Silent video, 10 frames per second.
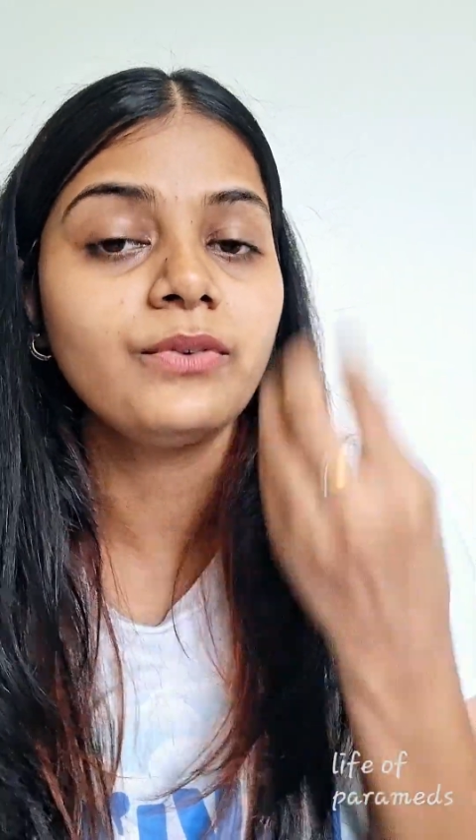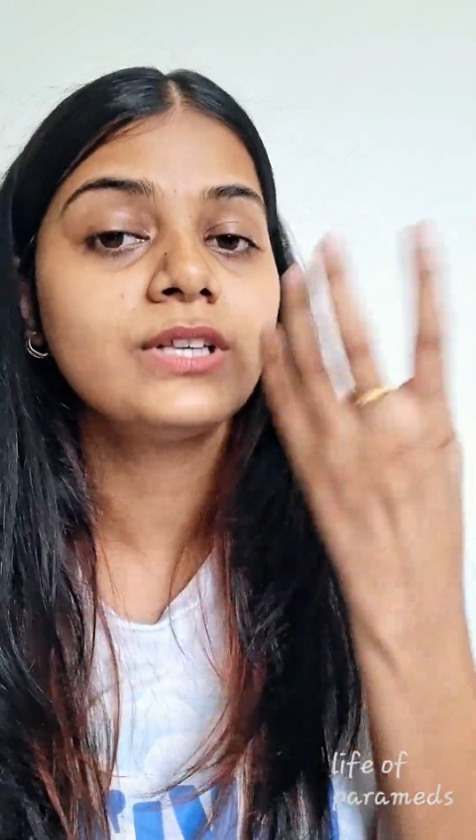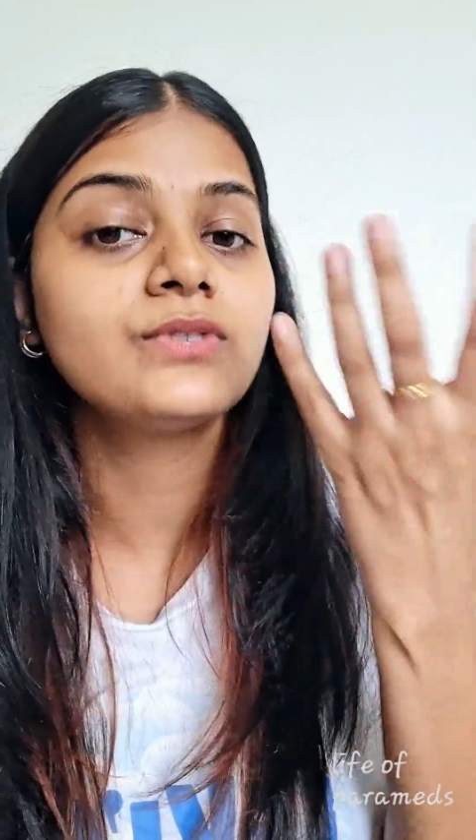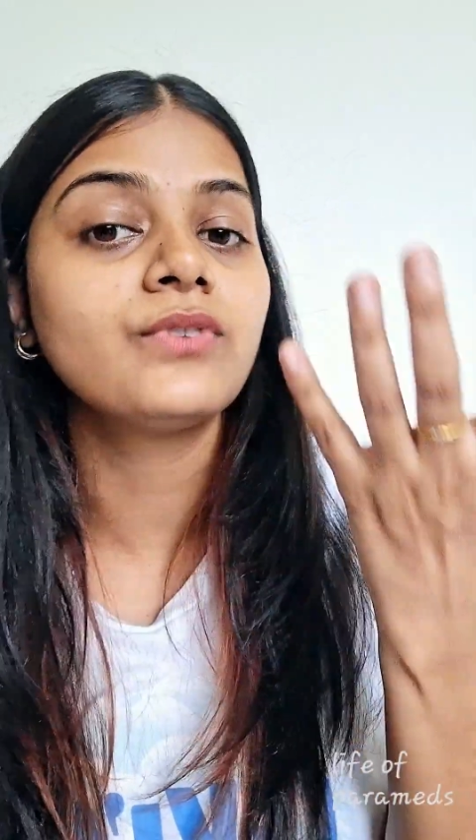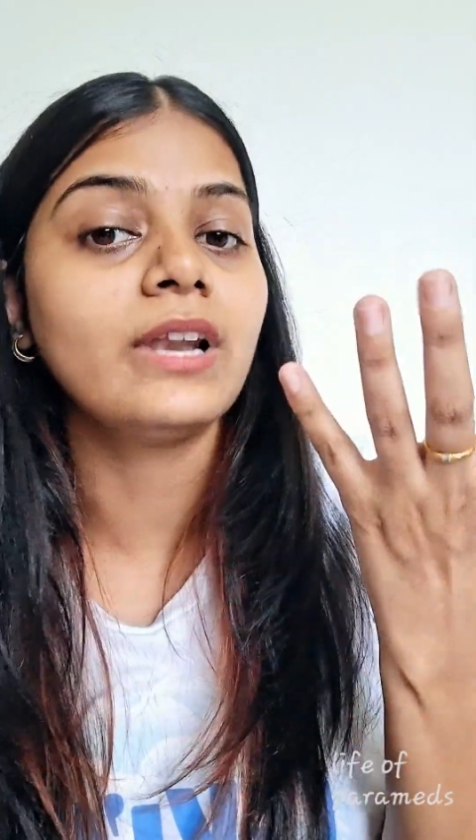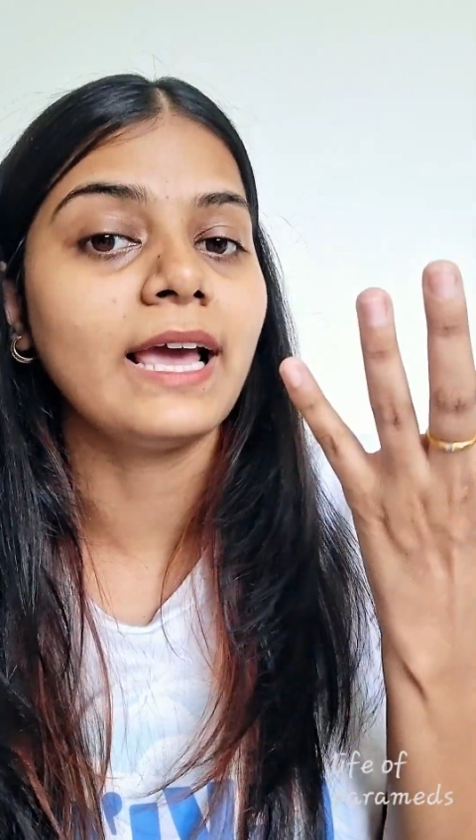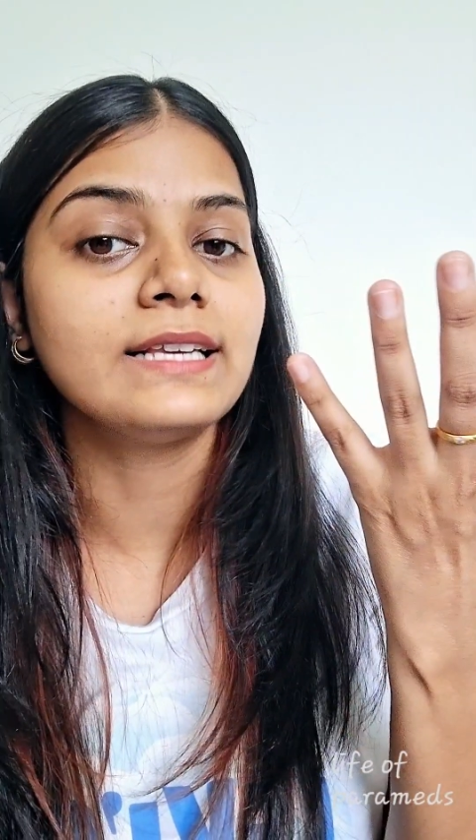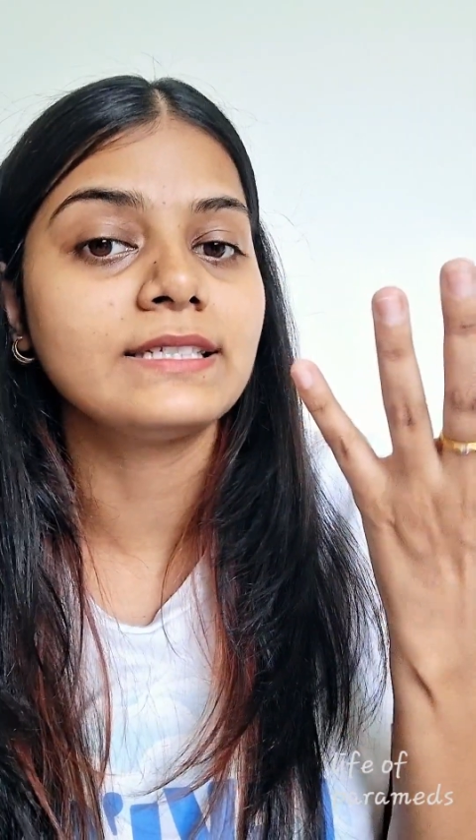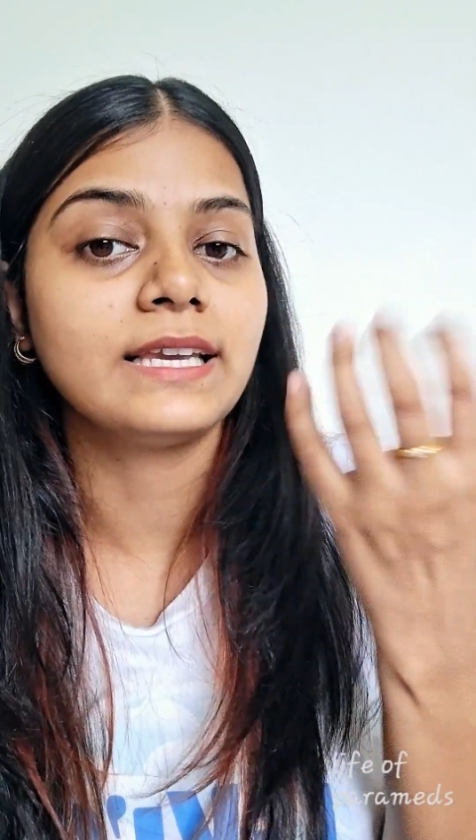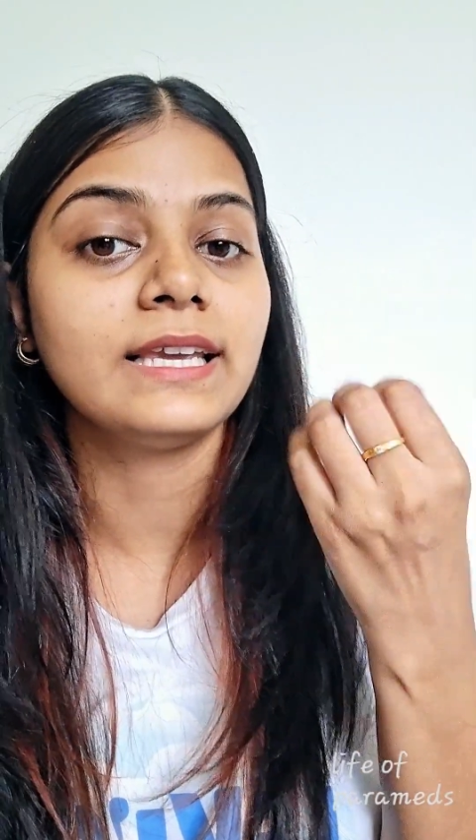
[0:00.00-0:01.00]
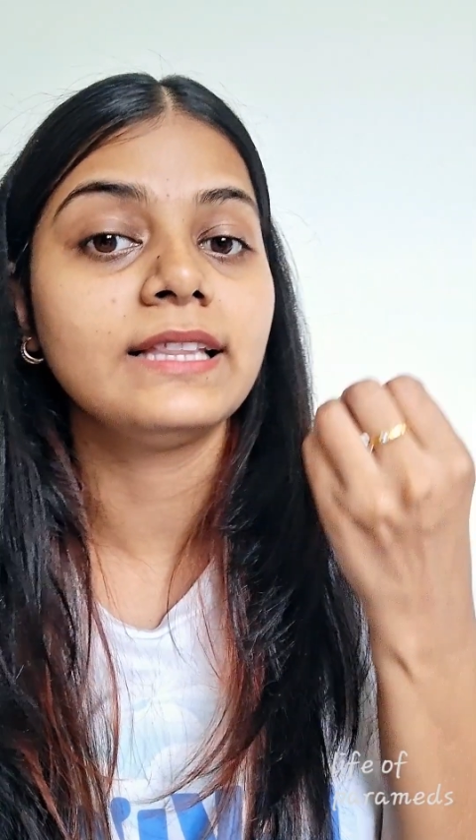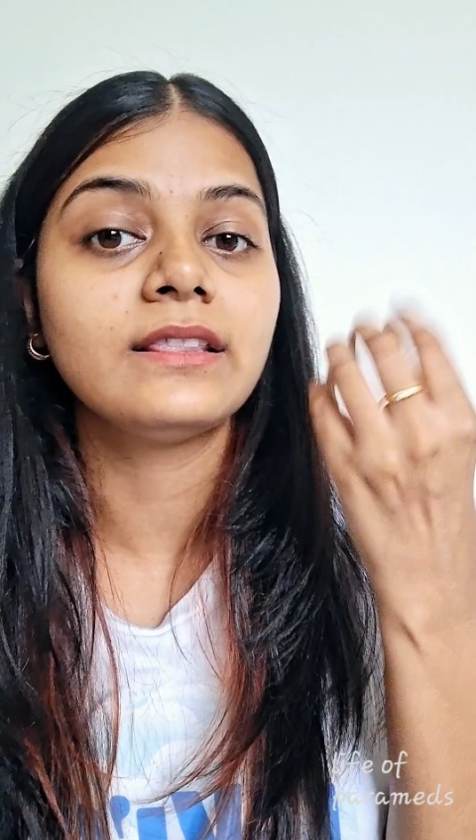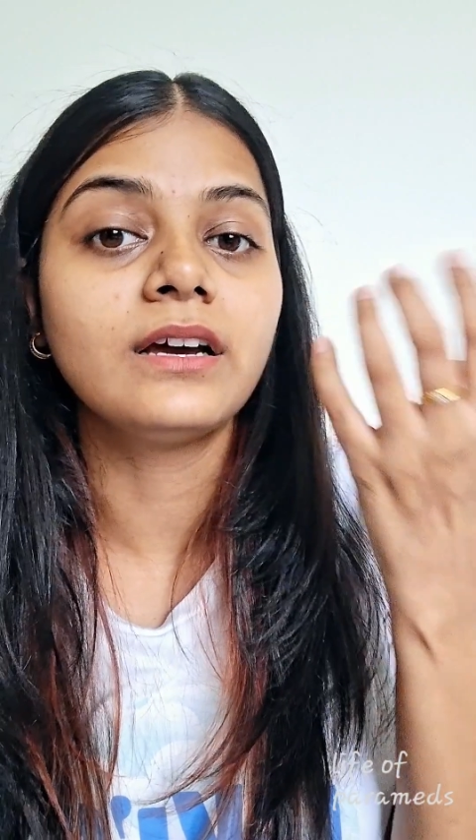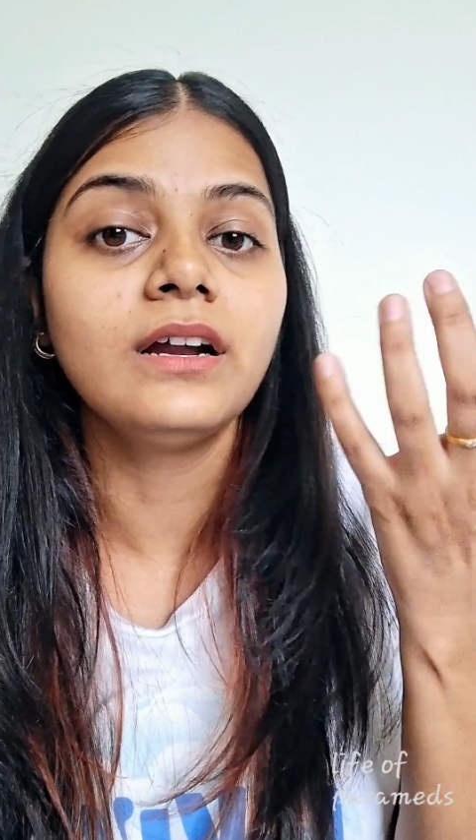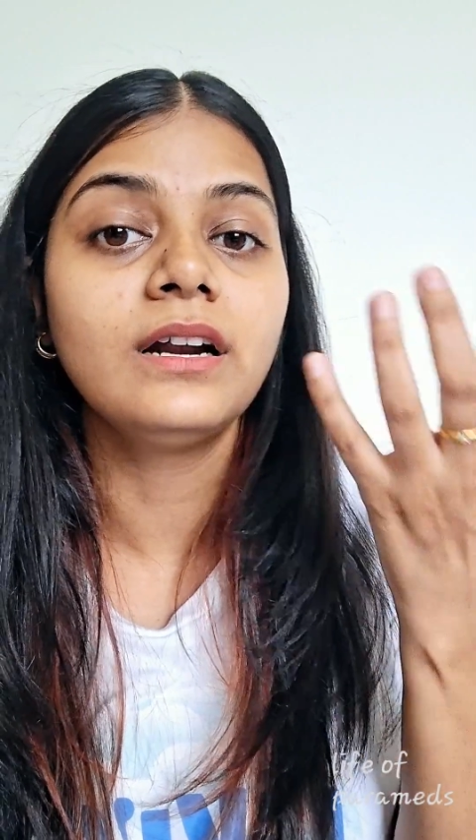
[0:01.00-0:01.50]
visualized
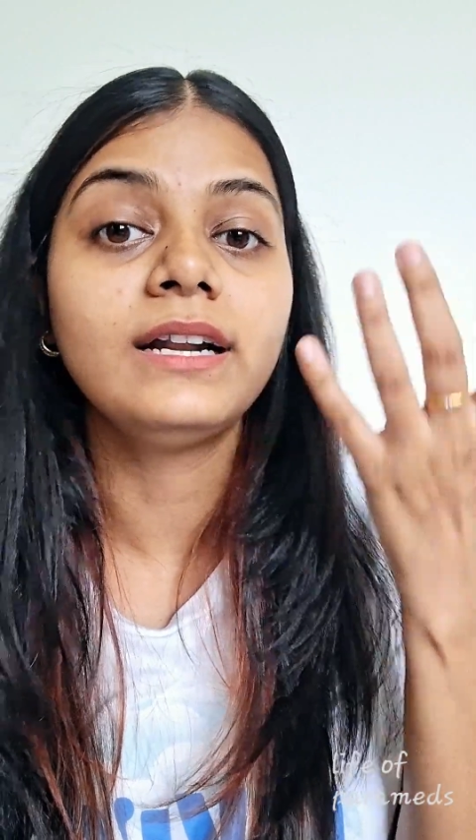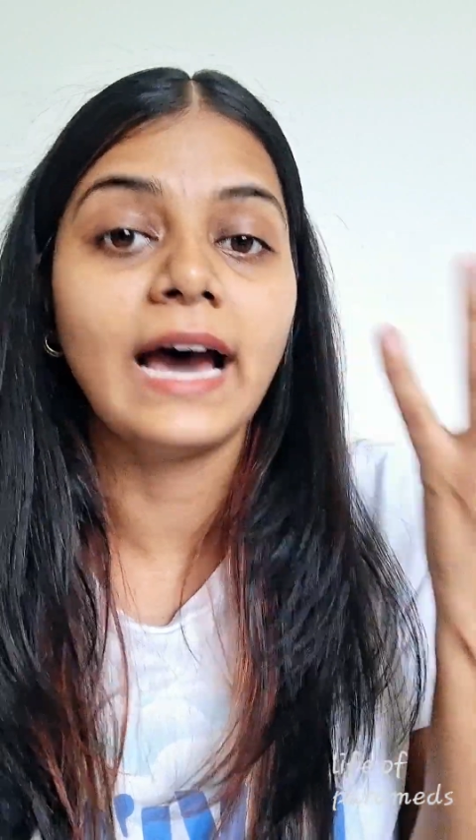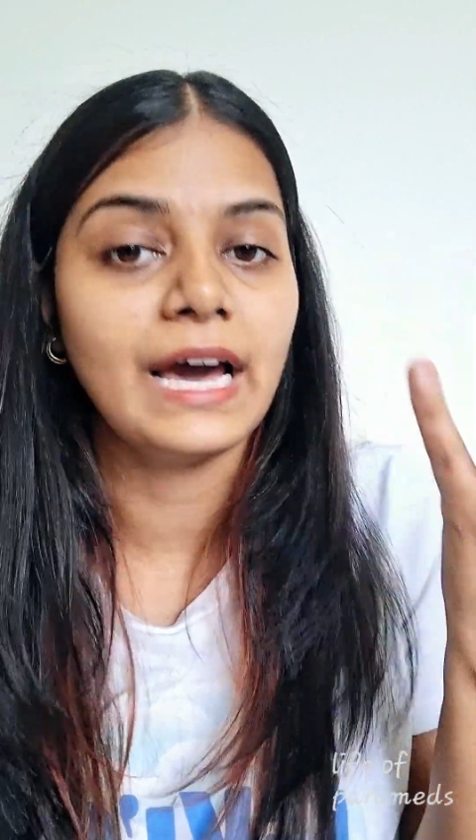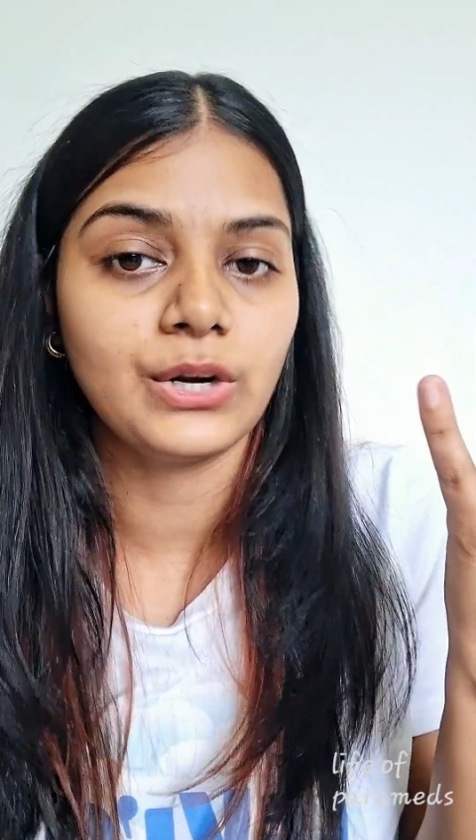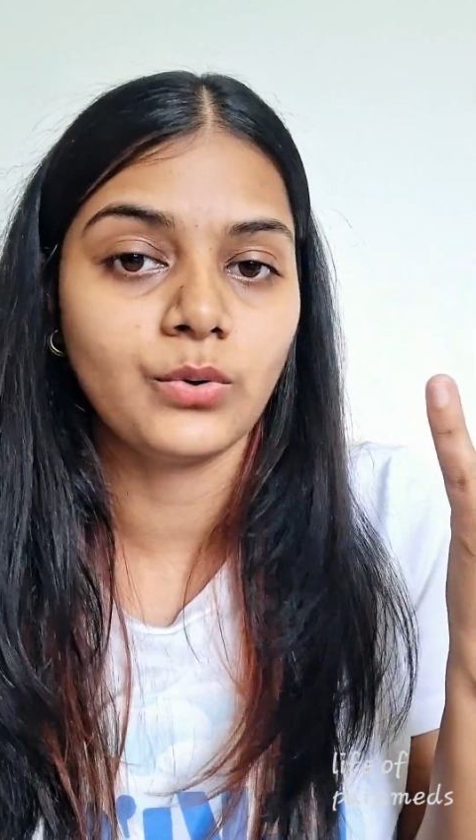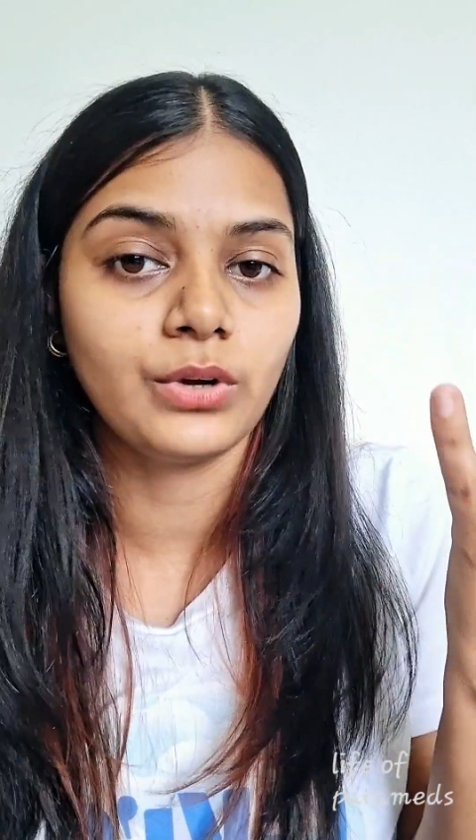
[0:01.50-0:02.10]
in the dark.